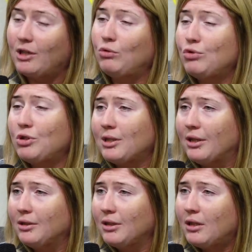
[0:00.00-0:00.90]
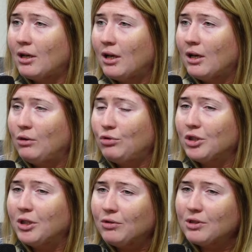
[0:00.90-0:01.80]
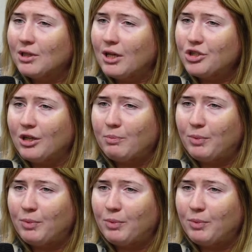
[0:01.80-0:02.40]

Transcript: How we can help the state in this very